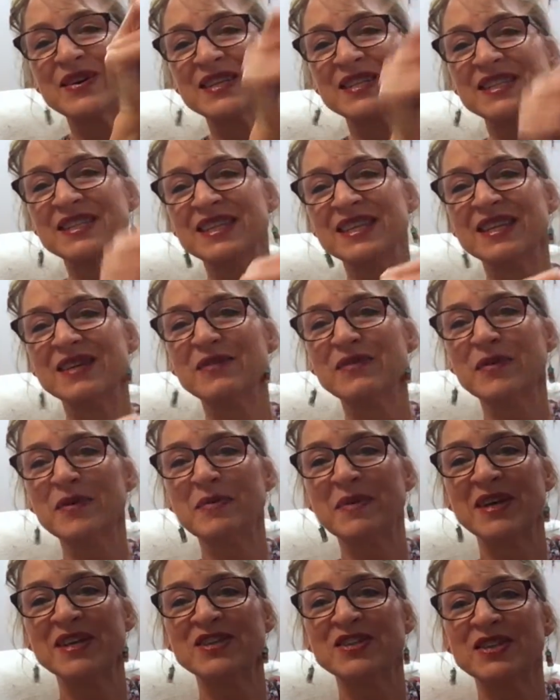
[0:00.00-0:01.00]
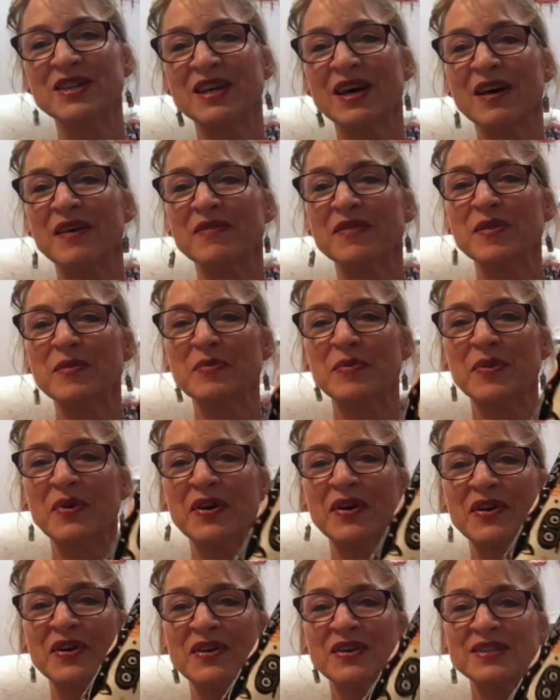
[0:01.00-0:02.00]
see the formation of the
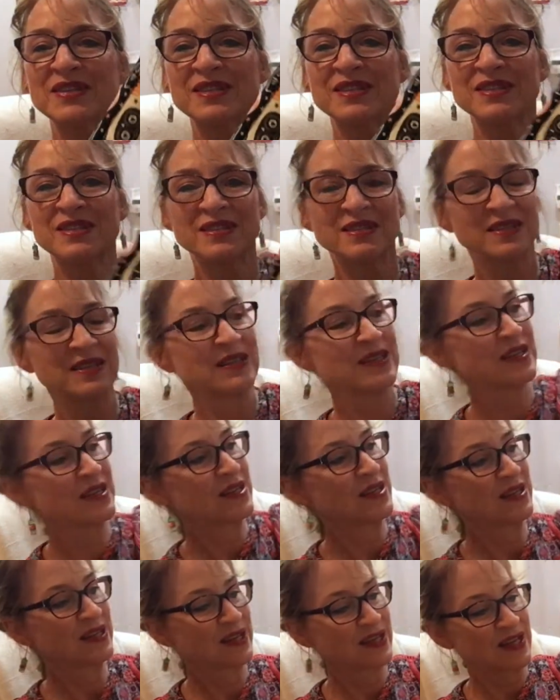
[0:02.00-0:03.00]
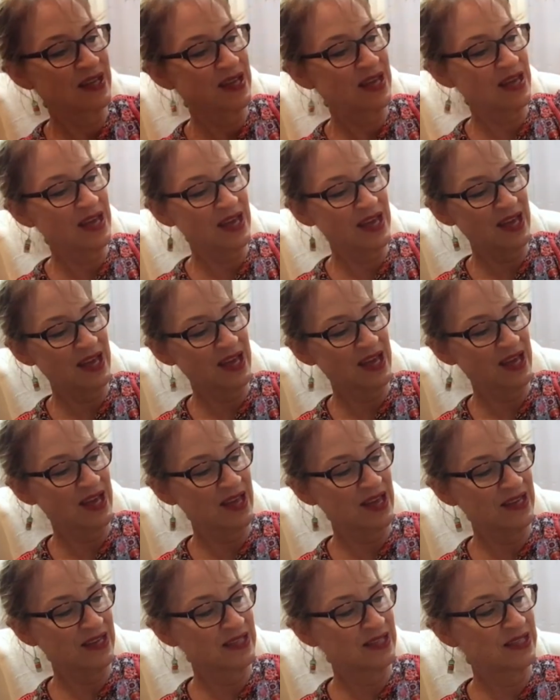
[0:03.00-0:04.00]
borders.
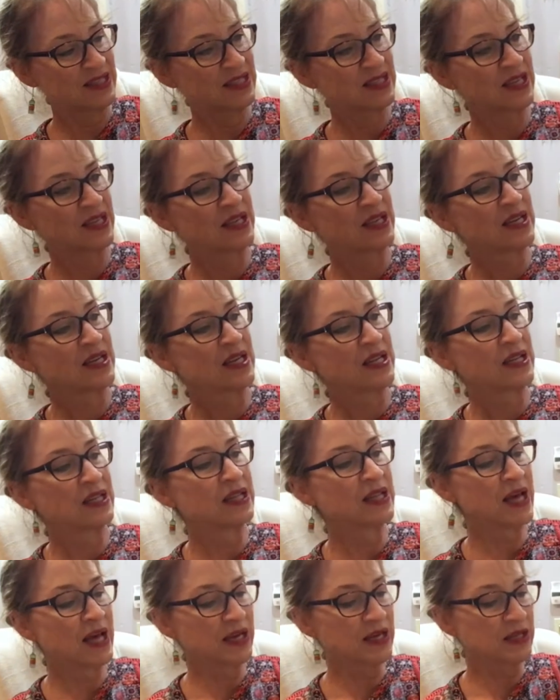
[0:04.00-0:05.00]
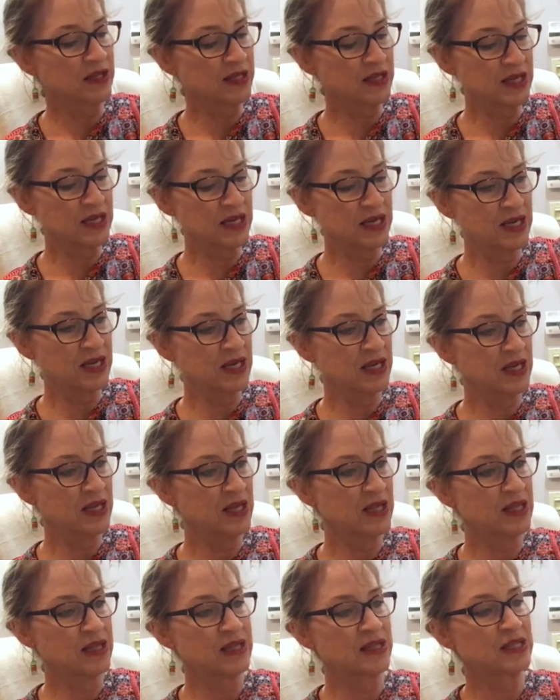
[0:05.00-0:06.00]
And luckily
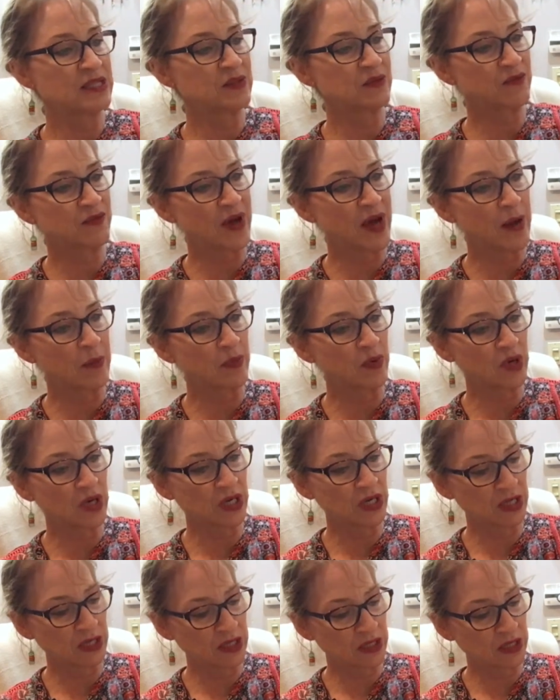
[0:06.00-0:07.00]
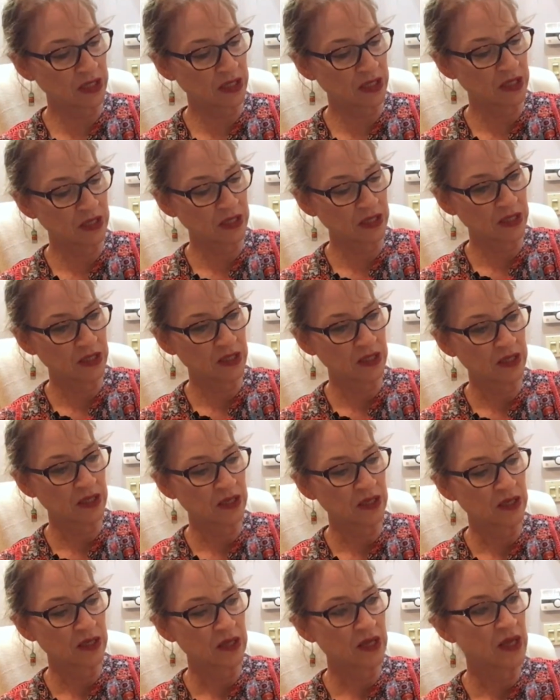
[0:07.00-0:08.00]
this fabric,
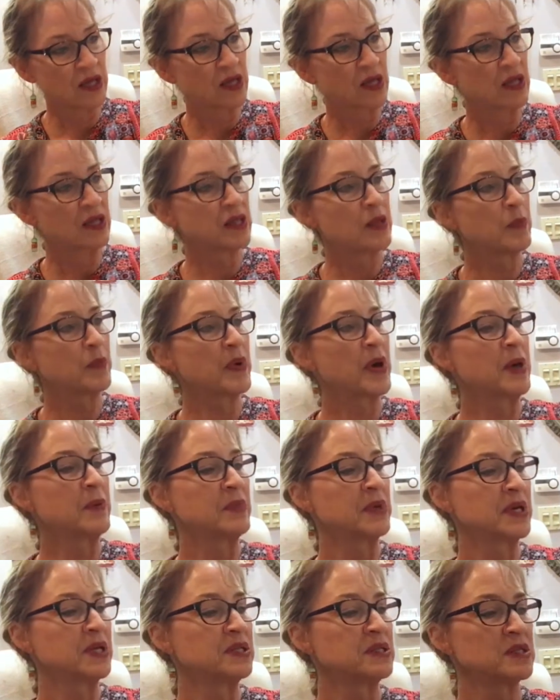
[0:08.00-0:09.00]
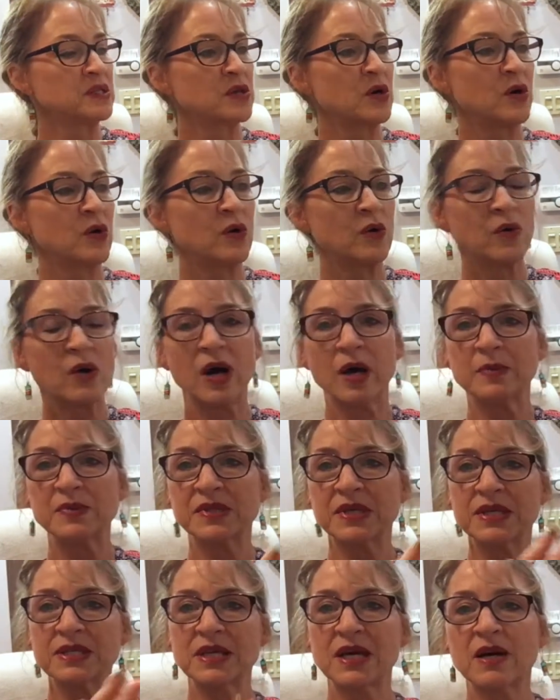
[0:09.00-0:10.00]
the pumpkins go
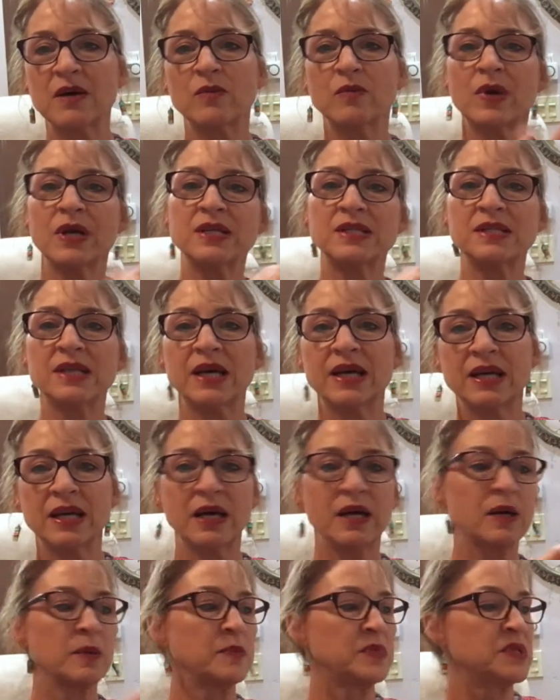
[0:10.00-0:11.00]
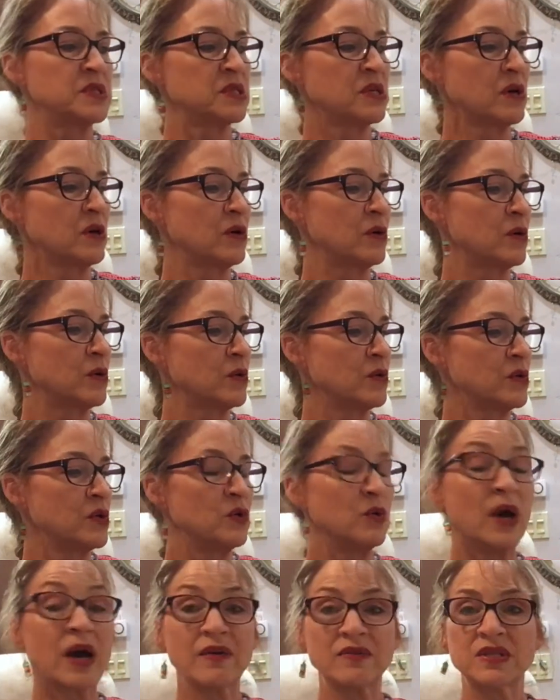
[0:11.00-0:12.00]
upside down, right side up. So you
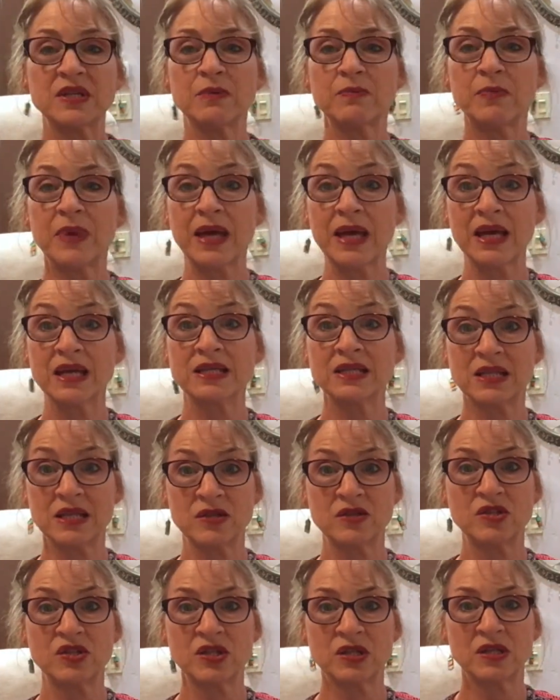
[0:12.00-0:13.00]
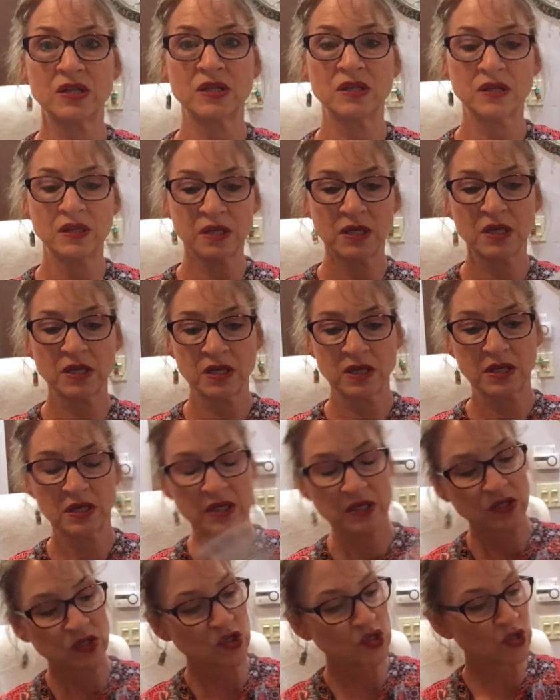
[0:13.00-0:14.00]
have to pay attention
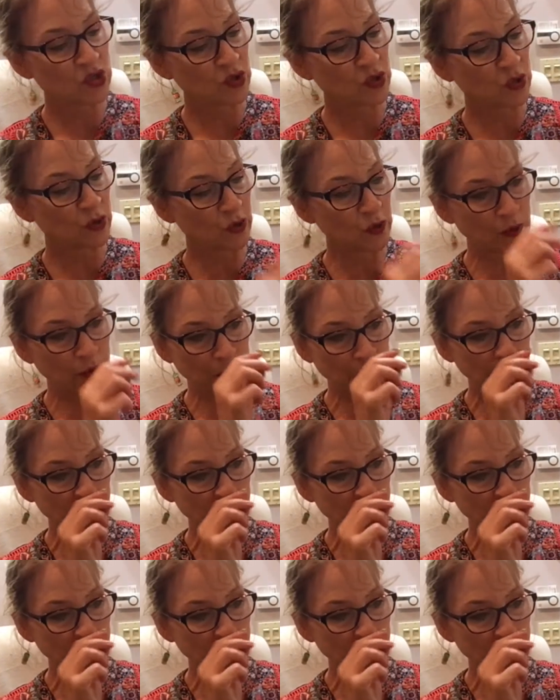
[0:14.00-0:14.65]
to,